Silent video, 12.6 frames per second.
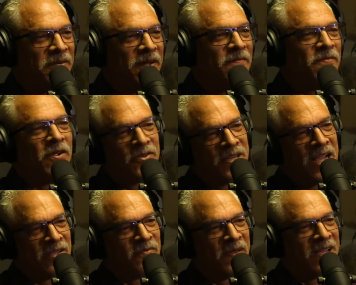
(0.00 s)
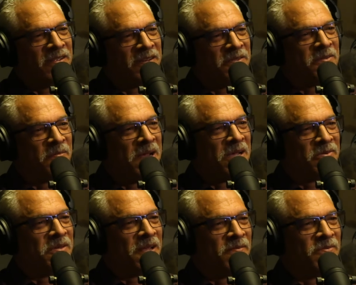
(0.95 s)
to, if you're a jazz fan, you listen to
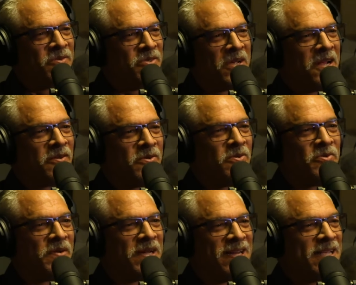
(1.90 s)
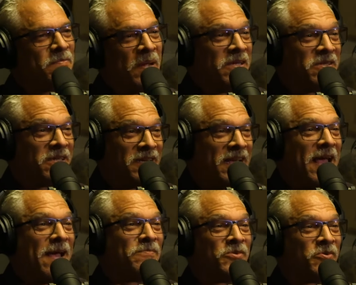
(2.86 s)
Miles Davis and John Coltrane. That's basically
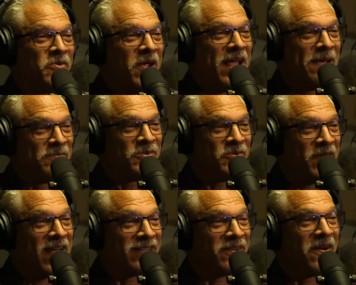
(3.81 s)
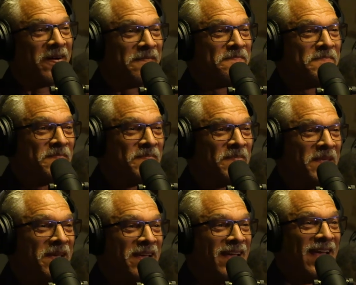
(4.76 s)
abstract art. That's exactly
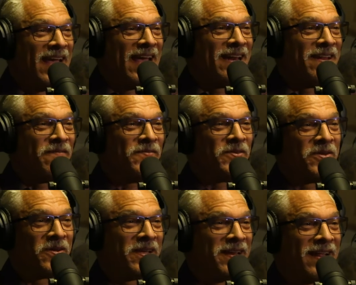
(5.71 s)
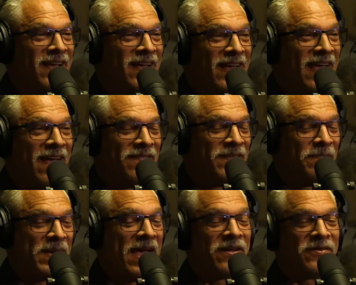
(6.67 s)
what it is. And if you look at
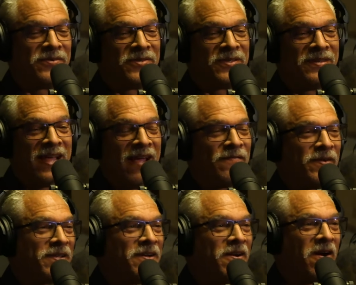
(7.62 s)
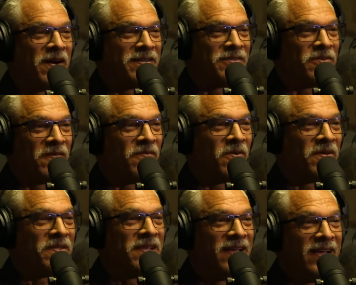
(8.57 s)
the patterns in African art and so forth,